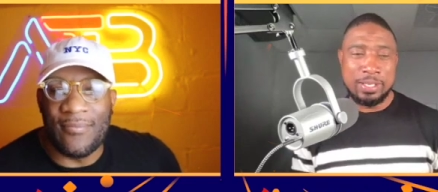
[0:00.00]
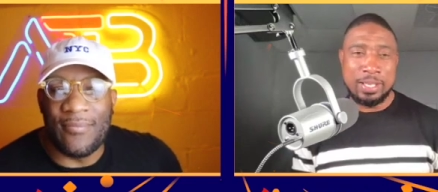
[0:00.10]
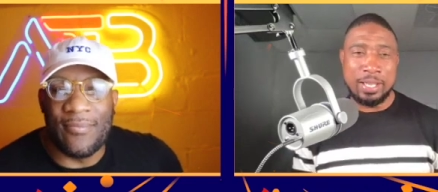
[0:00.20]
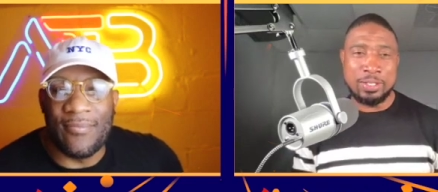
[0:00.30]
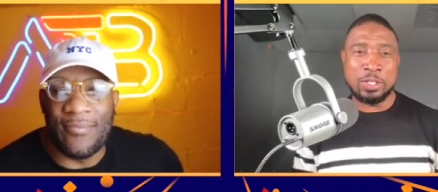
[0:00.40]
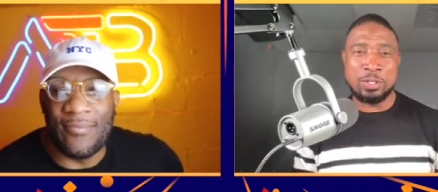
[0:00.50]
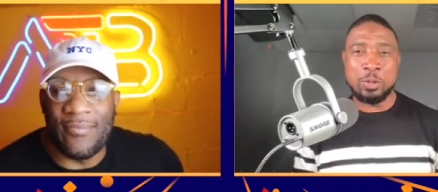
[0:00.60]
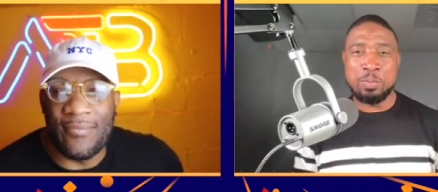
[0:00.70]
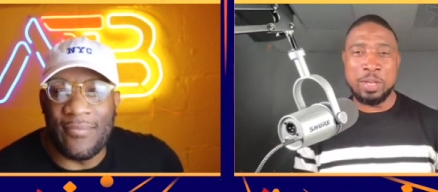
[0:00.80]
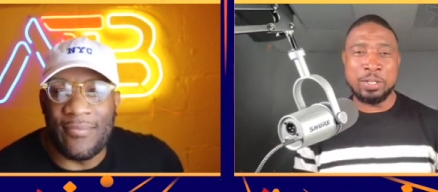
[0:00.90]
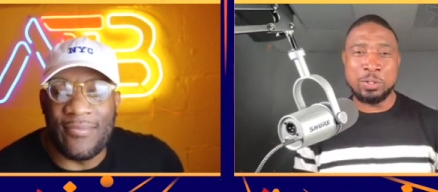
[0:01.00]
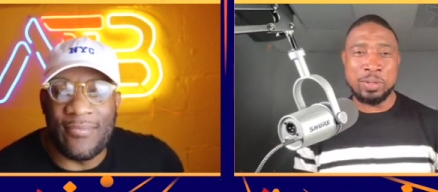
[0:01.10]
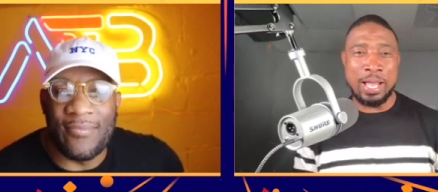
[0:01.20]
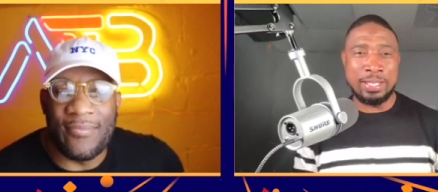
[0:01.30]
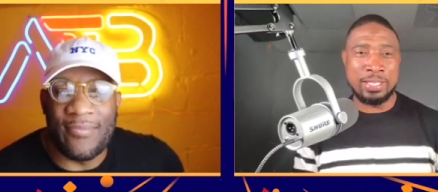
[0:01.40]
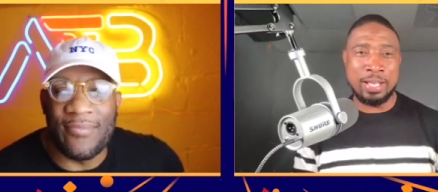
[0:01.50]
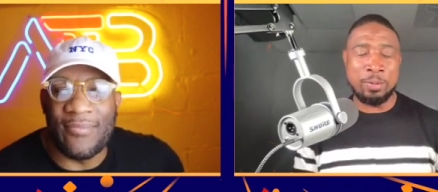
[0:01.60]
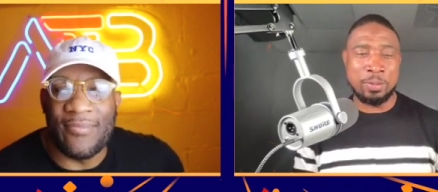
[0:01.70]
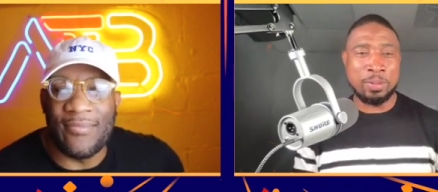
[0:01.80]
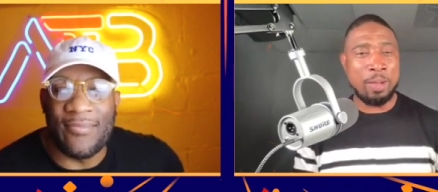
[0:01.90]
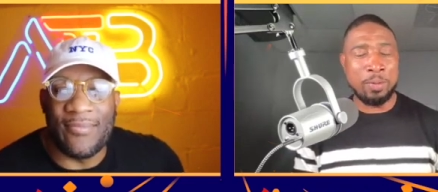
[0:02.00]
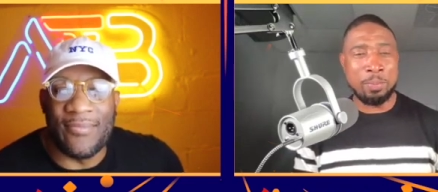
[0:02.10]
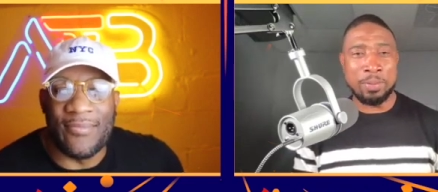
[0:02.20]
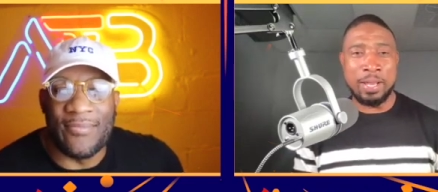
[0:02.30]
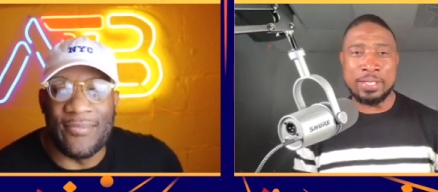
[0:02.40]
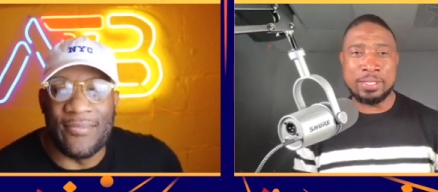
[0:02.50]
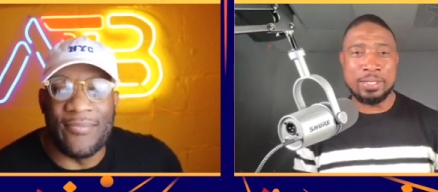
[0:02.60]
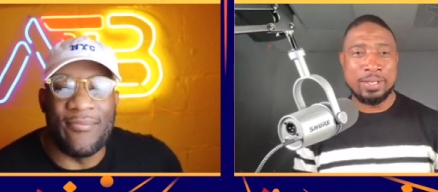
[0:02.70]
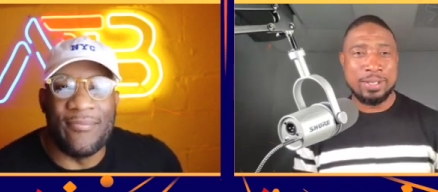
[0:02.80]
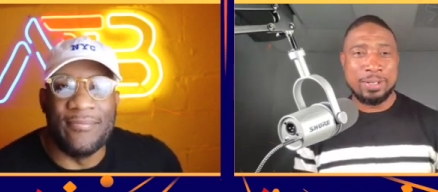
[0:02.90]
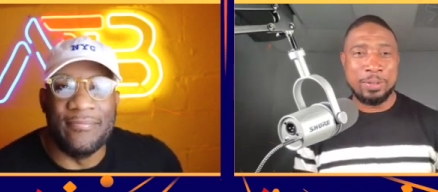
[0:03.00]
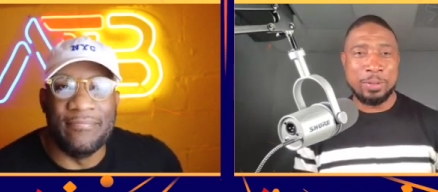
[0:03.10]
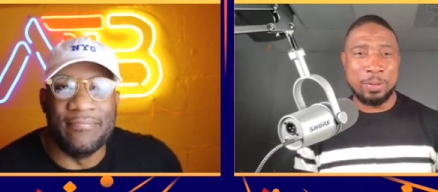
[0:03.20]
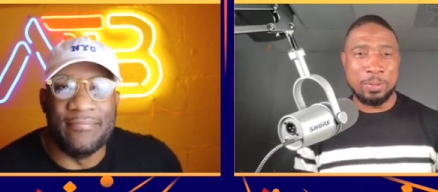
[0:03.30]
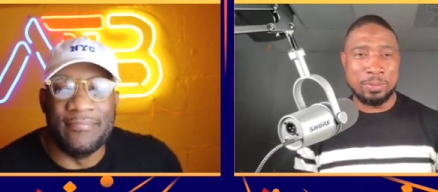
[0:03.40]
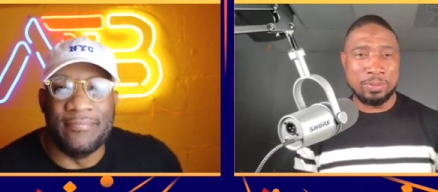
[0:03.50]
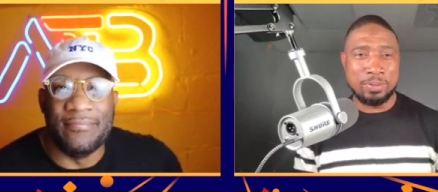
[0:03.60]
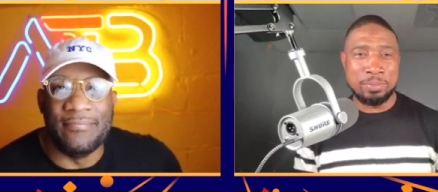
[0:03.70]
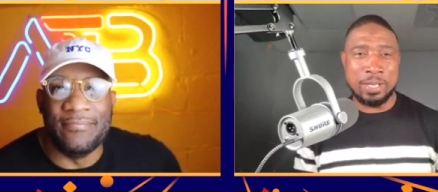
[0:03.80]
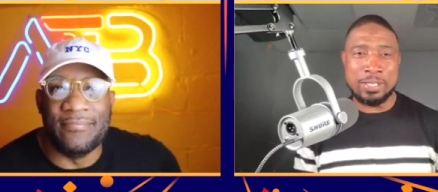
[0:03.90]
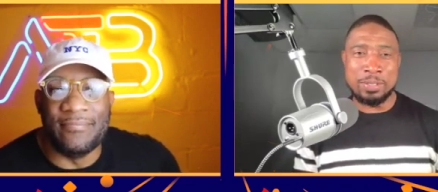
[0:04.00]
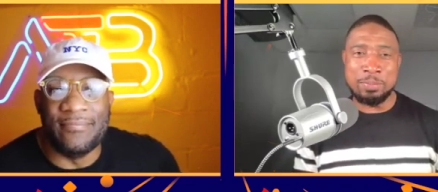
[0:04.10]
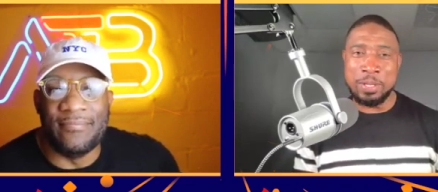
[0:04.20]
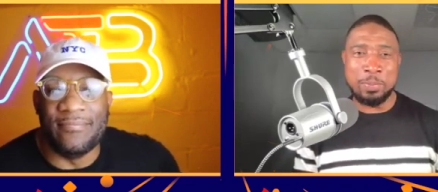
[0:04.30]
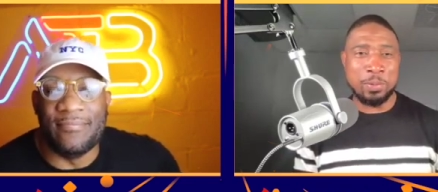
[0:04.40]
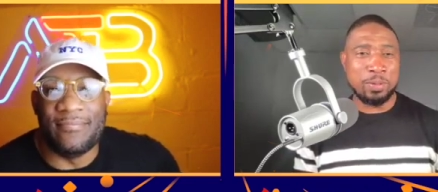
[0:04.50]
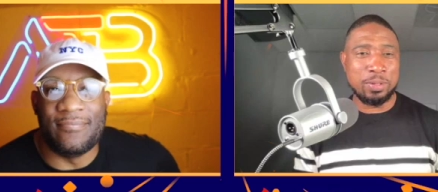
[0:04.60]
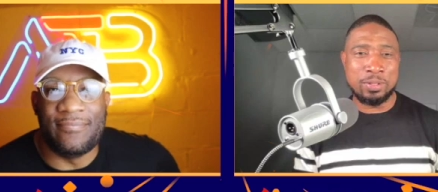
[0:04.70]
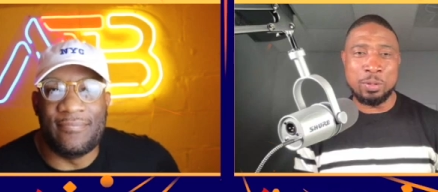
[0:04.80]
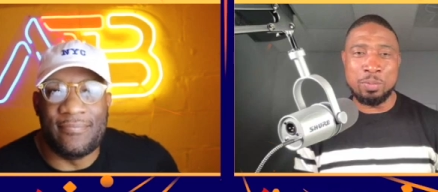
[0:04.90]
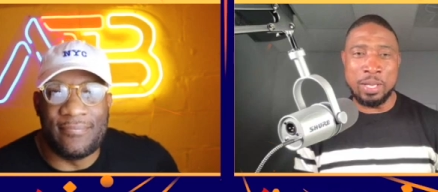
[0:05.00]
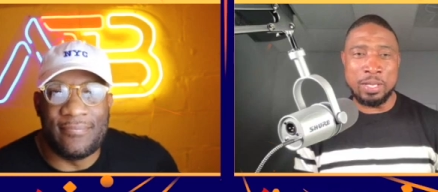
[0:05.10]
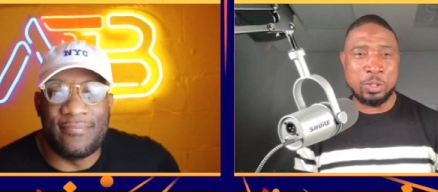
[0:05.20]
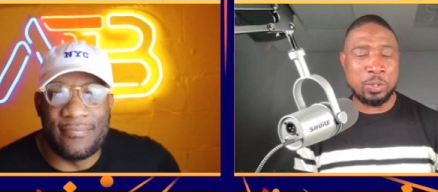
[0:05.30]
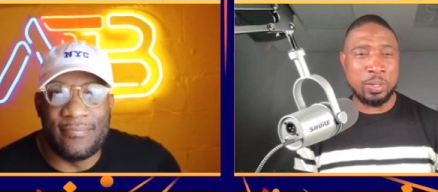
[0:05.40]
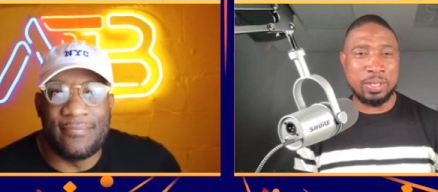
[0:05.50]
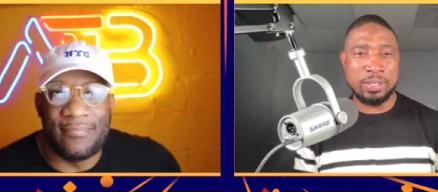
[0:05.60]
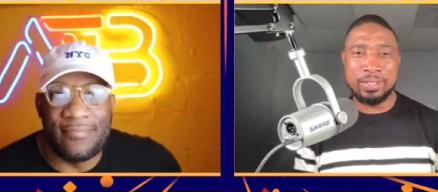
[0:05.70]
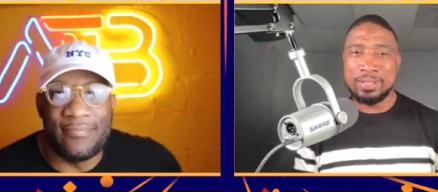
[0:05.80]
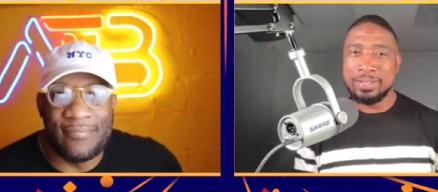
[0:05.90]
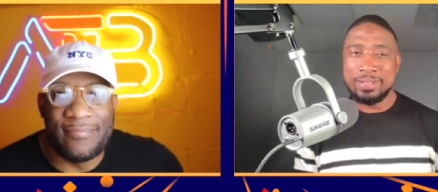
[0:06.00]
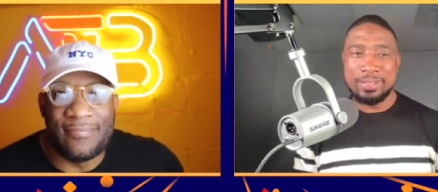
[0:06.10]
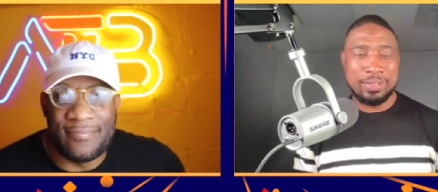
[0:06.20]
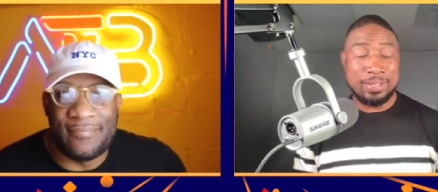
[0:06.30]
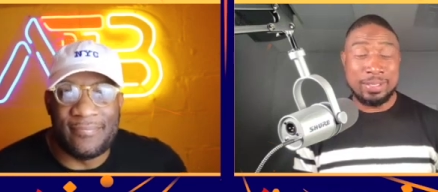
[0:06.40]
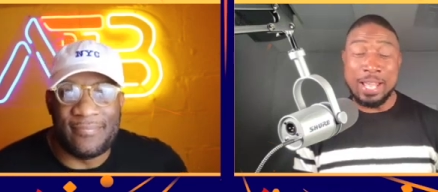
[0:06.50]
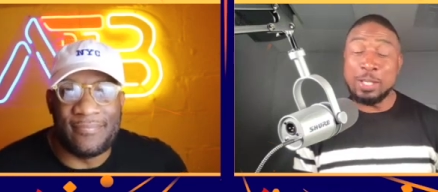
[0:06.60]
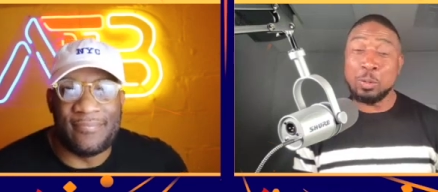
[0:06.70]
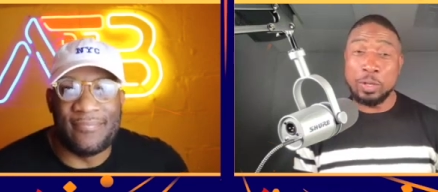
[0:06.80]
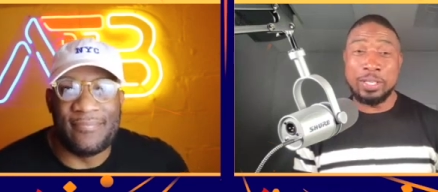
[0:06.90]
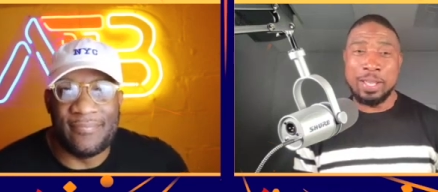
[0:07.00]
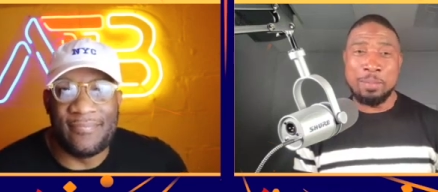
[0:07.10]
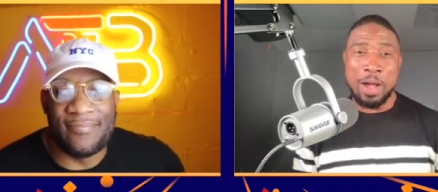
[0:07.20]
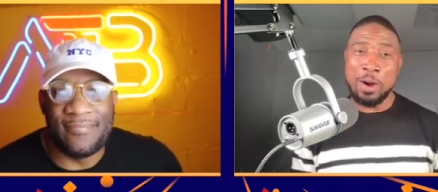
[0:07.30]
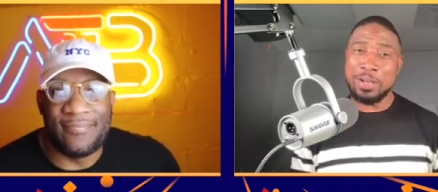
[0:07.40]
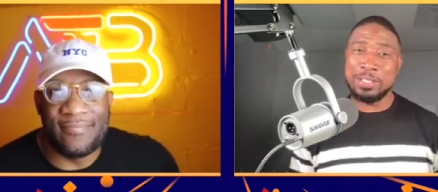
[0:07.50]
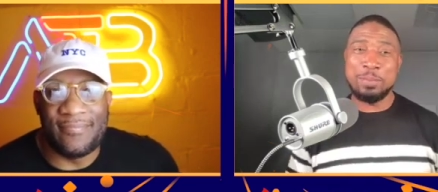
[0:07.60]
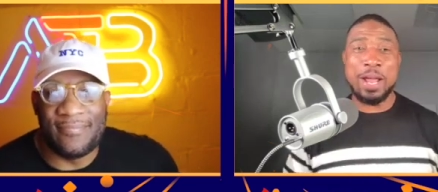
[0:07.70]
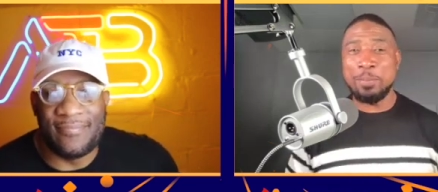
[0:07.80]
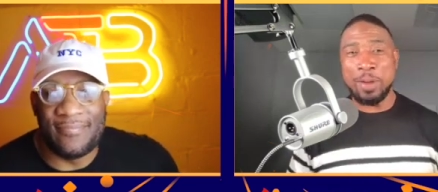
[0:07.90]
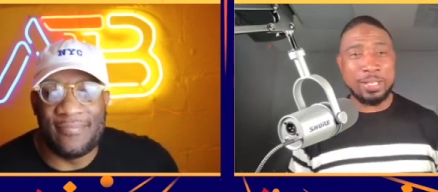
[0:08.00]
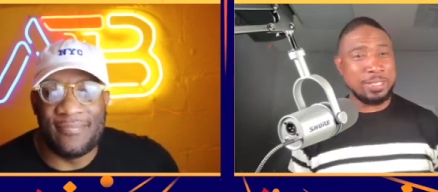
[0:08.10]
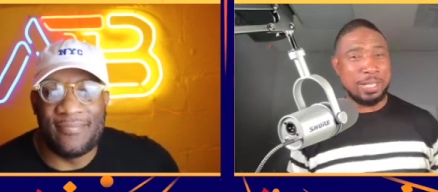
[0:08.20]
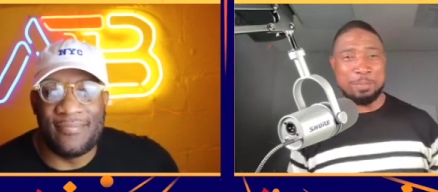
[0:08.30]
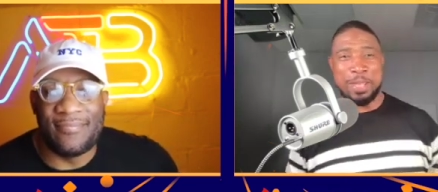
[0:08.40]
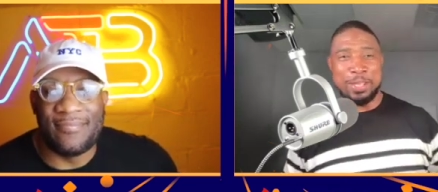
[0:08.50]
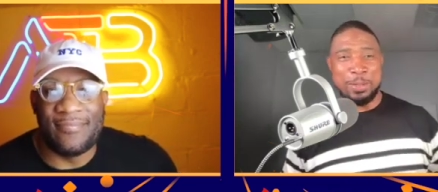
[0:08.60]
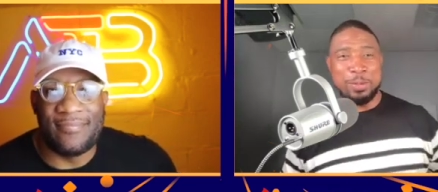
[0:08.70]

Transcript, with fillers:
Speaker 1: and just do ministry. I think I would I would bless, you know, bless some people, do ministry. That's really in my heart. Somebody probably saying, "Man, you